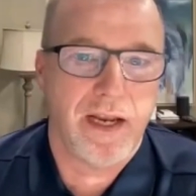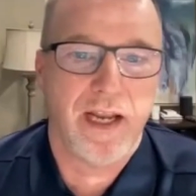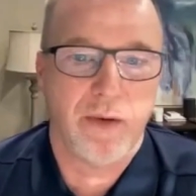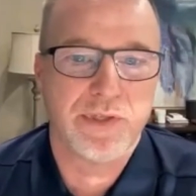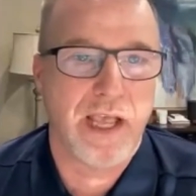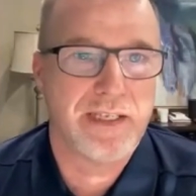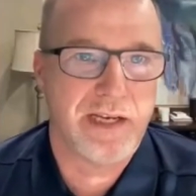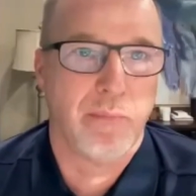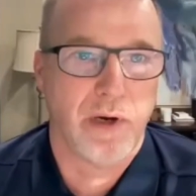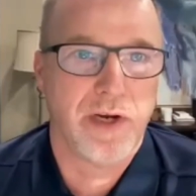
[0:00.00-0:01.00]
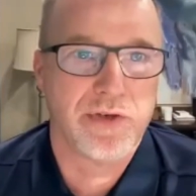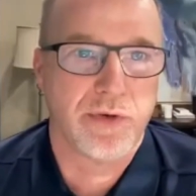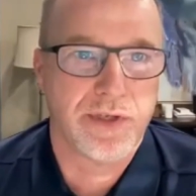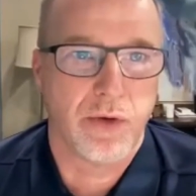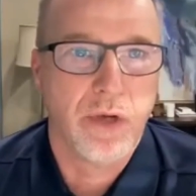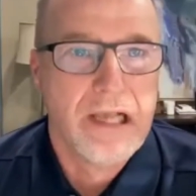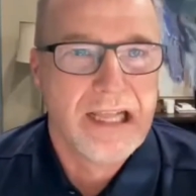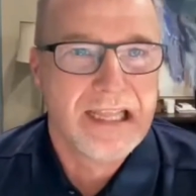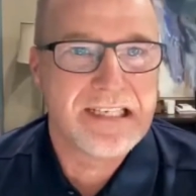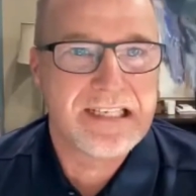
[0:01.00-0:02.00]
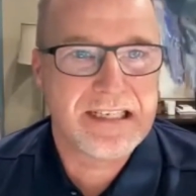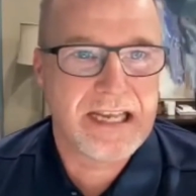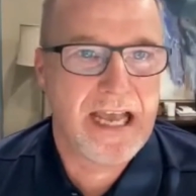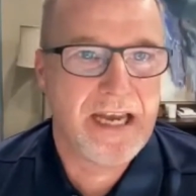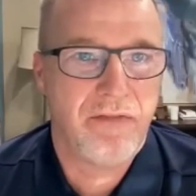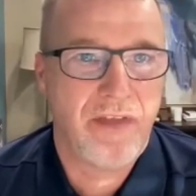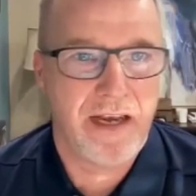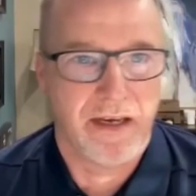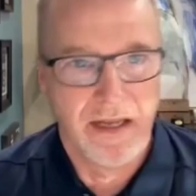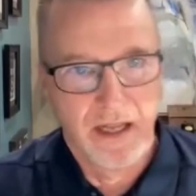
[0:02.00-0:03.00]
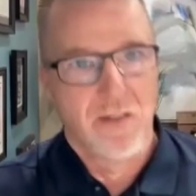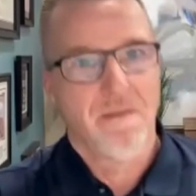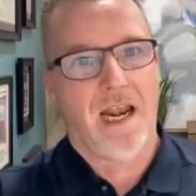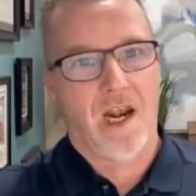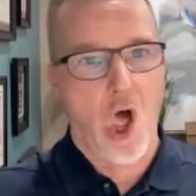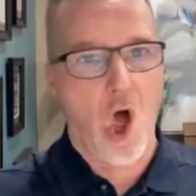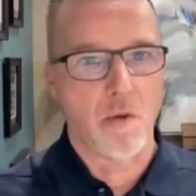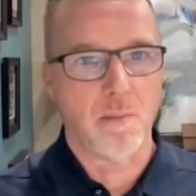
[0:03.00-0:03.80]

And it was that timber industry. So this is kind of that long